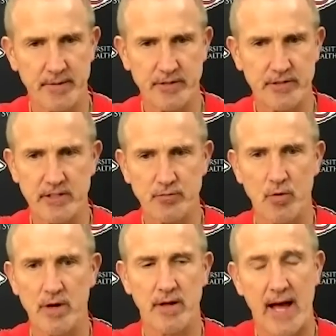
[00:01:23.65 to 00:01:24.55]
He's he's
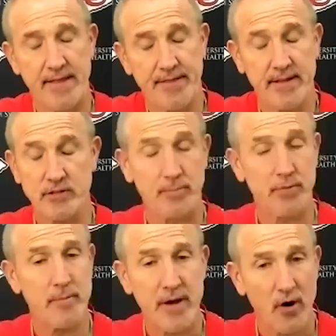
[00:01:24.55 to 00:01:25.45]
one of I, he's a
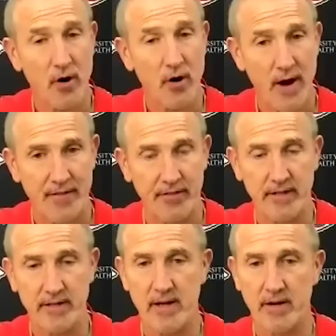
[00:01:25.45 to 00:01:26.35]
premier athlete.